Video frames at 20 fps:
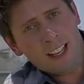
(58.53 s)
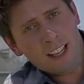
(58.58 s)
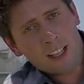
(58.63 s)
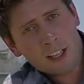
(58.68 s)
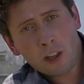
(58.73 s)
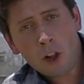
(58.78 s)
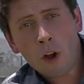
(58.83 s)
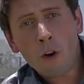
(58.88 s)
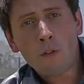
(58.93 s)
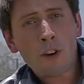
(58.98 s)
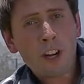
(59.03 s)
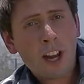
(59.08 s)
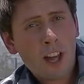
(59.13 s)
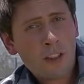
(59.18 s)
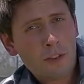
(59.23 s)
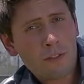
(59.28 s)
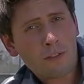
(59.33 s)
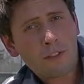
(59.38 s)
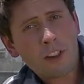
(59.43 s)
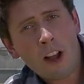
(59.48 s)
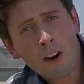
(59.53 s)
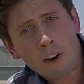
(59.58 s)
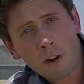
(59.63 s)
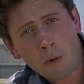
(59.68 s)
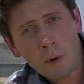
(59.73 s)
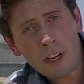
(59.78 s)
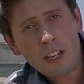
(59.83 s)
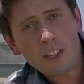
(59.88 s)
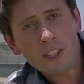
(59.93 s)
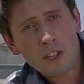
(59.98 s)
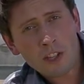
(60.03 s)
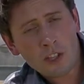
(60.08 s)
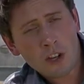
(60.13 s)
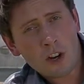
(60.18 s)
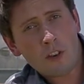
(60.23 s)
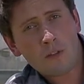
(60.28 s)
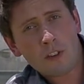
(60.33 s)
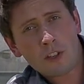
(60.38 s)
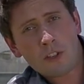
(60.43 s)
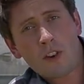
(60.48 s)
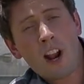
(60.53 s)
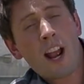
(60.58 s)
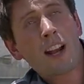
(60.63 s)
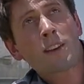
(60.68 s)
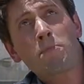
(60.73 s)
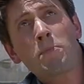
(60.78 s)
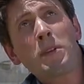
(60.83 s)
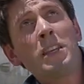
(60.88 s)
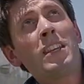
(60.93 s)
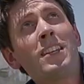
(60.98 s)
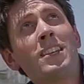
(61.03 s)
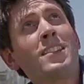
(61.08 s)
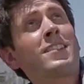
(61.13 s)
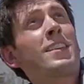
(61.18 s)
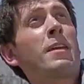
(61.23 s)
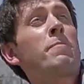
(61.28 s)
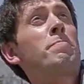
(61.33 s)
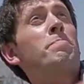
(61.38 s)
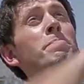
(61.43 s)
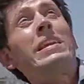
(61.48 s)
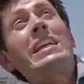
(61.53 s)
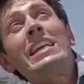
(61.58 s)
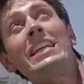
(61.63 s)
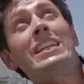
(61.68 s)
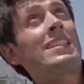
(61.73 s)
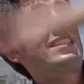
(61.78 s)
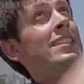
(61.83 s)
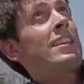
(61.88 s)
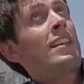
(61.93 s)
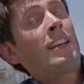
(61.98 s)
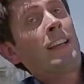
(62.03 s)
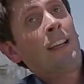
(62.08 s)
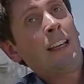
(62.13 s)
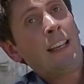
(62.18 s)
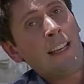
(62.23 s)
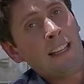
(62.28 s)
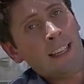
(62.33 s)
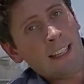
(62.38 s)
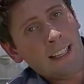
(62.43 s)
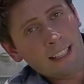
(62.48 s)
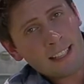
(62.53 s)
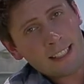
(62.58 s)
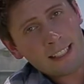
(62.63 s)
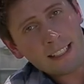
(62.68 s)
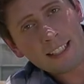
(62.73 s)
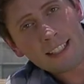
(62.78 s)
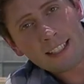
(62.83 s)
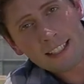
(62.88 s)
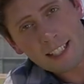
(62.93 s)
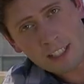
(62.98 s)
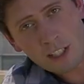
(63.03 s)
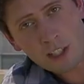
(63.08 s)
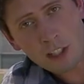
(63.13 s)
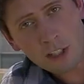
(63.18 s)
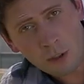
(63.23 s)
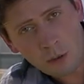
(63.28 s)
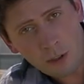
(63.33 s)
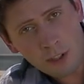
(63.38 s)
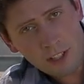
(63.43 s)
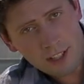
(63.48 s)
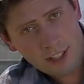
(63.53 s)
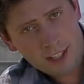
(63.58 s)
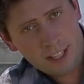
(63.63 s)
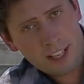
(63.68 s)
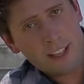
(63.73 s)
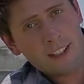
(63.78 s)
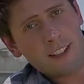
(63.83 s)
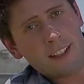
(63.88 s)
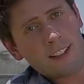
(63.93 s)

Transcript: Clover and other flowering weeds in turf attract bees, and bees can sting students.